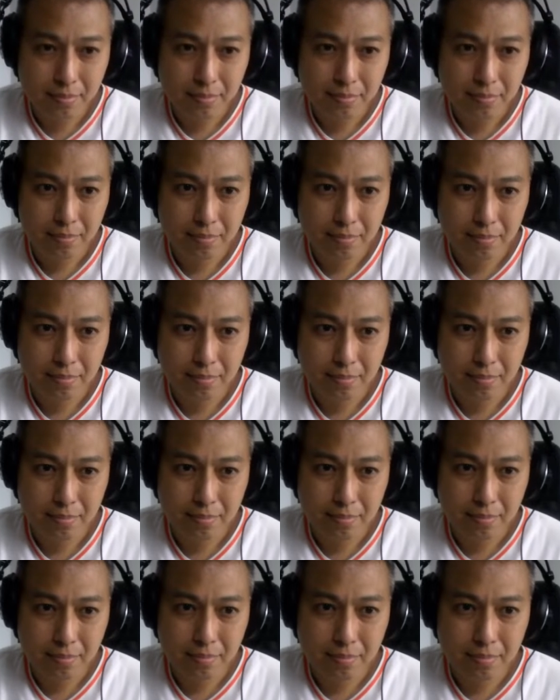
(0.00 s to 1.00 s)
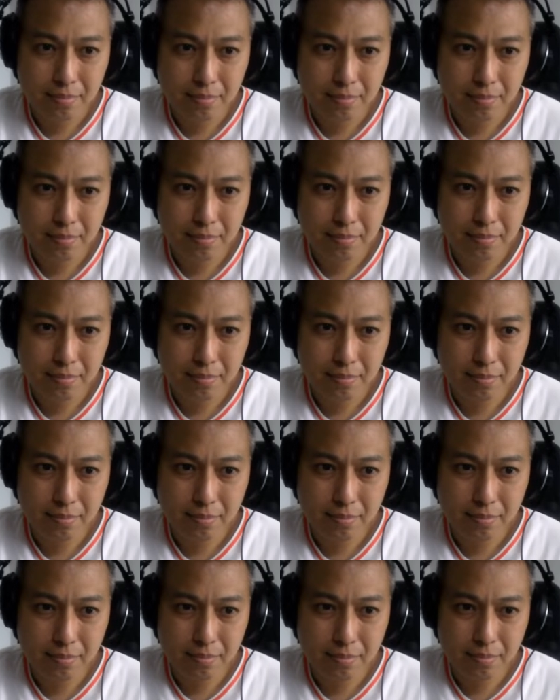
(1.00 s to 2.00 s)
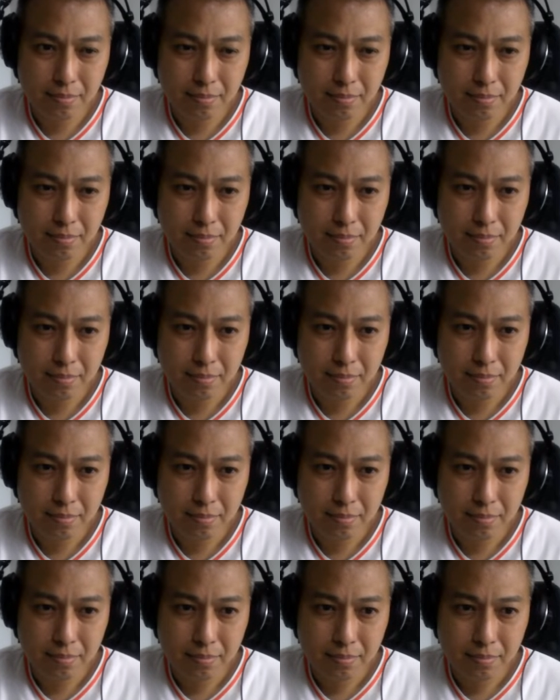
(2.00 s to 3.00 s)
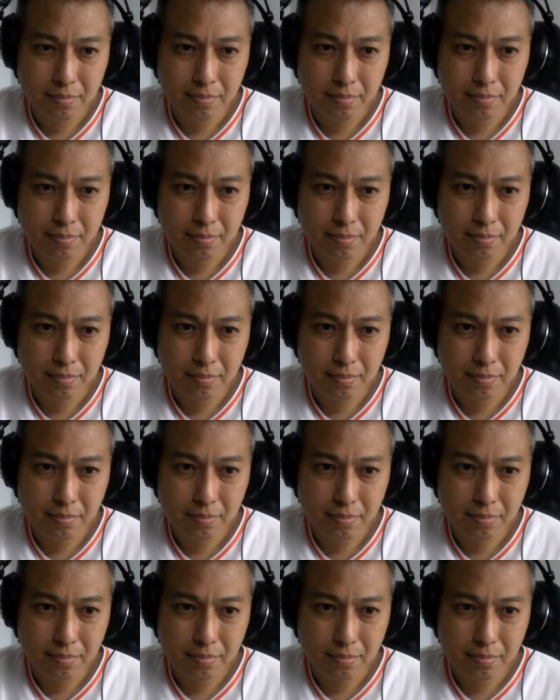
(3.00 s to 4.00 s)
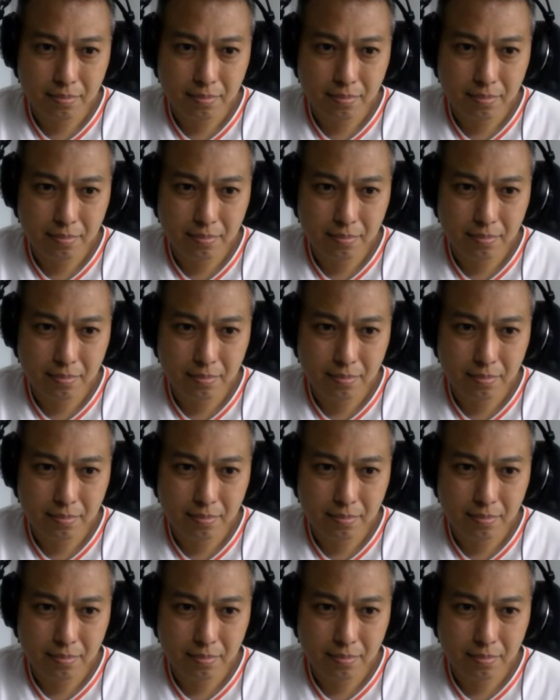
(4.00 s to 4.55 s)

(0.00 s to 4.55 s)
No words are spoken by the person on screen.